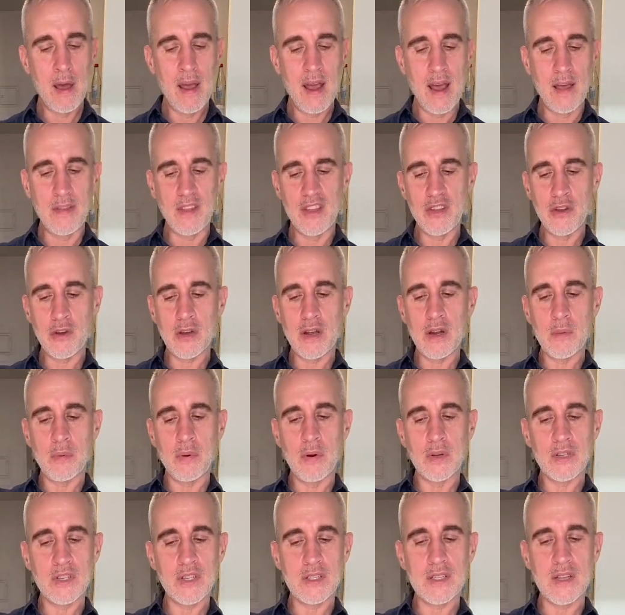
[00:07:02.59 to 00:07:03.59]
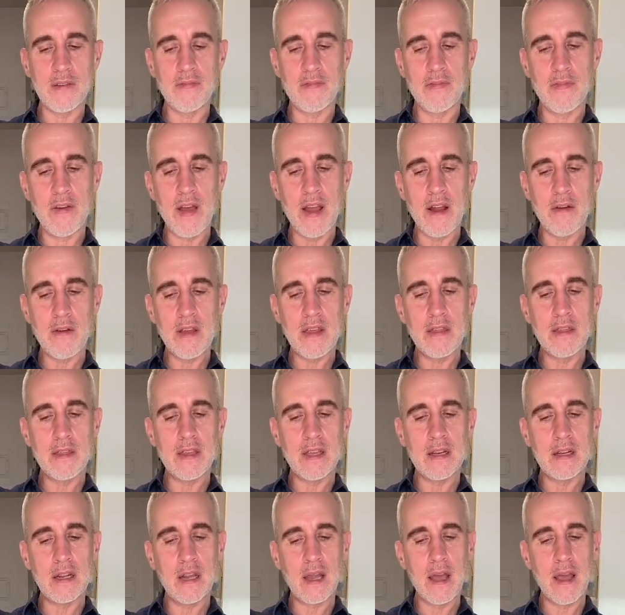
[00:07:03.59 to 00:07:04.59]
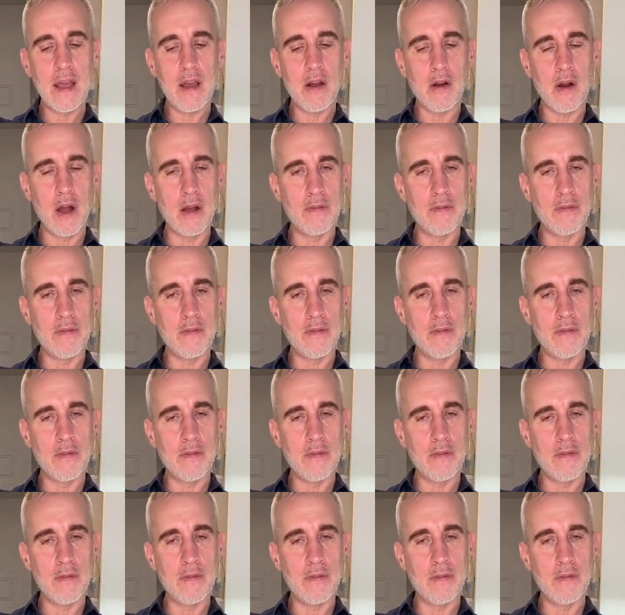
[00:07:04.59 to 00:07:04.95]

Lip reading: And then you're going to put just a very thin layer